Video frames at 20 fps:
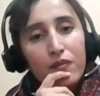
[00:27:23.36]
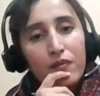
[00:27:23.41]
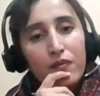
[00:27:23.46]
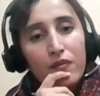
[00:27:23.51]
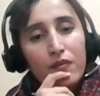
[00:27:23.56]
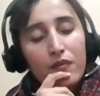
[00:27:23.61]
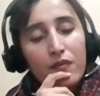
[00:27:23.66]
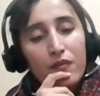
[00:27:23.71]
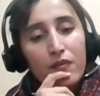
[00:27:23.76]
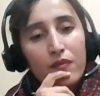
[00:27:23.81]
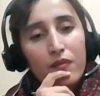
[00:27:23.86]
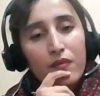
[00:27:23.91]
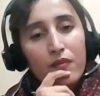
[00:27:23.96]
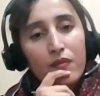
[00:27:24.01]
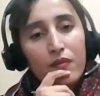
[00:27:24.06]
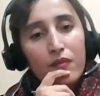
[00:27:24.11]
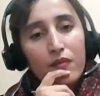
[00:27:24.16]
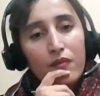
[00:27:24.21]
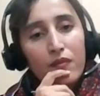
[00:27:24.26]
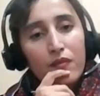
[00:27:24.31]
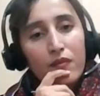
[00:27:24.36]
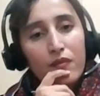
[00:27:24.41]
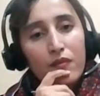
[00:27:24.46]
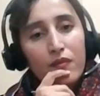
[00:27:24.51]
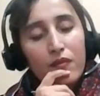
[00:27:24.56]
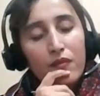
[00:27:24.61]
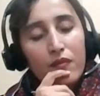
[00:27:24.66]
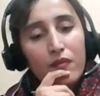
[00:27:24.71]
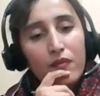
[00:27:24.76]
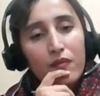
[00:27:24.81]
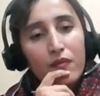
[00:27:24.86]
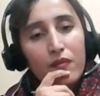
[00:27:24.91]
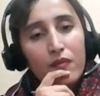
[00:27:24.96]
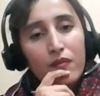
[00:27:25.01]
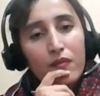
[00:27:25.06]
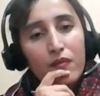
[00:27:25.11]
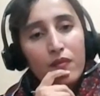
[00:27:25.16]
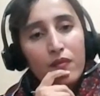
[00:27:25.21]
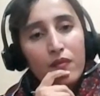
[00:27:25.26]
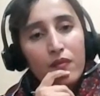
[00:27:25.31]

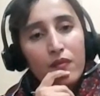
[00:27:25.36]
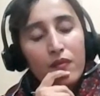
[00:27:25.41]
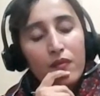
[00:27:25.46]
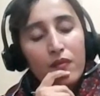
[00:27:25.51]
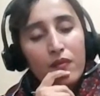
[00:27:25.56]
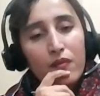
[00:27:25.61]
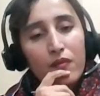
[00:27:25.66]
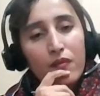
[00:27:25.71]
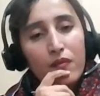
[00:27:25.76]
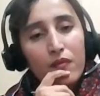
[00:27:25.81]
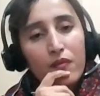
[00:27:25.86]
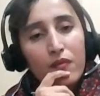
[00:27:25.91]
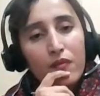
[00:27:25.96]
The person shown says nothing.